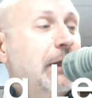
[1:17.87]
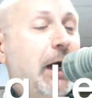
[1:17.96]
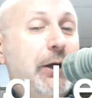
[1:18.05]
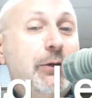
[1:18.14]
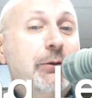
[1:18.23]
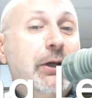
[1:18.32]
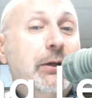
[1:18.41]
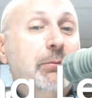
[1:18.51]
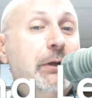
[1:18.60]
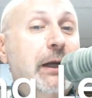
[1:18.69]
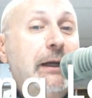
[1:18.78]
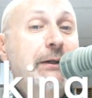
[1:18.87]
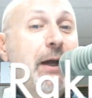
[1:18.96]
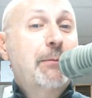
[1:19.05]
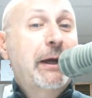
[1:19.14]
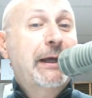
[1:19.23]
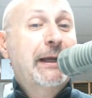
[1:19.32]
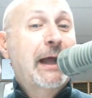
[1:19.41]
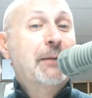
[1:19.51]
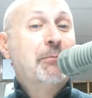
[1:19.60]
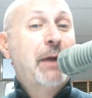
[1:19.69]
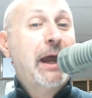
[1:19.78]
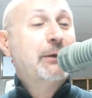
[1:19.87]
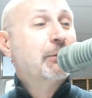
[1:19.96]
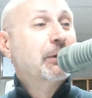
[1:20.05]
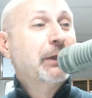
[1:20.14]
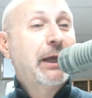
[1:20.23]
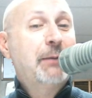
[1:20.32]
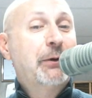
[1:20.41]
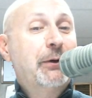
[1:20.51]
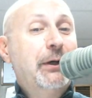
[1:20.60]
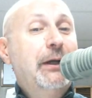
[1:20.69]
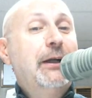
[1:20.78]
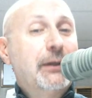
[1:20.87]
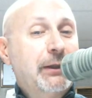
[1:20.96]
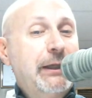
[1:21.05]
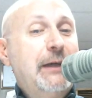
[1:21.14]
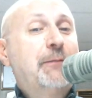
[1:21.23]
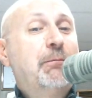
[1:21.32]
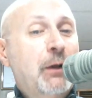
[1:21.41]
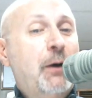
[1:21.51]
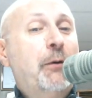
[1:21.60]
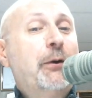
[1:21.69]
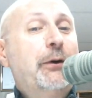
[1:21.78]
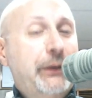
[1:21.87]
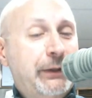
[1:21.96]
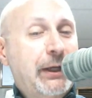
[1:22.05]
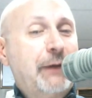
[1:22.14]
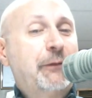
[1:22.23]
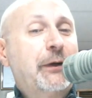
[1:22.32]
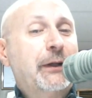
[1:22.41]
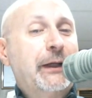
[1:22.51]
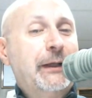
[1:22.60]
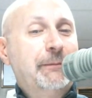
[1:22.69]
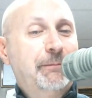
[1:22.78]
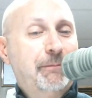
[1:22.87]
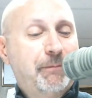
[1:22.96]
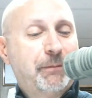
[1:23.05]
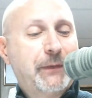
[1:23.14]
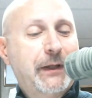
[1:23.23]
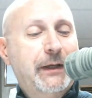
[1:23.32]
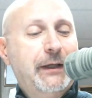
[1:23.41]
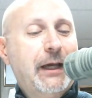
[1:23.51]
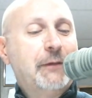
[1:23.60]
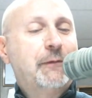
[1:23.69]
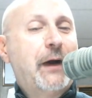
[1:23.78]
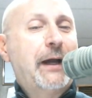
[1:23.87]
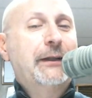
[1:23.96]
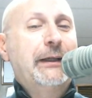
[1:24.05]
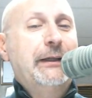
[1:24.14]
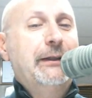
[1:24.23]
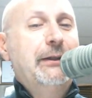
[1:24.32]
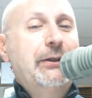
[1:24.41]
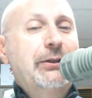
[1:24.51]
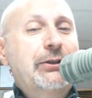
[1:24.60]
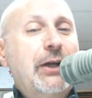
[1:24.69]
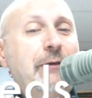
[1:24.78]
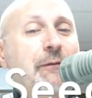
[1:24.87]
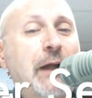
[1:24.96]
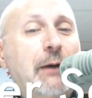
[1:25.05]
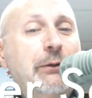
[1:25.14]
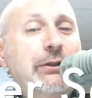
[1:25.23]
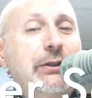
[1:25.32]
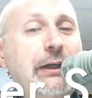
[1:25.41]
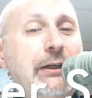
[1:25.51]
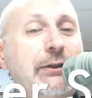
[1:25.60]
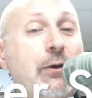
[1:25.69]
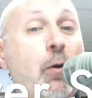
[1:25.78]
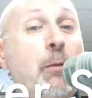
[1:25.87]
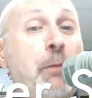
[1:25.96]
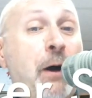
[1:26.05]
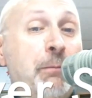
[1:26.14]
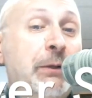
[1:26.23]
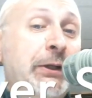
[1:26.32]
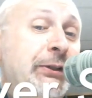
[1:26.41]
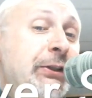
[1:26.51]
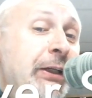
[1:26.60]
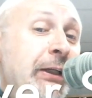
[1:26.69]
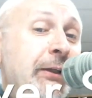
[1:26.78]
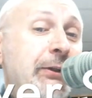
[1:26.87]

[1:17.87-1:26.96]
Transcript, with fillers: Are you kidding me? Anytime I get out of manual labor, leaf blower, definitely. And finally, sunflower seeds or pumpkin seeds.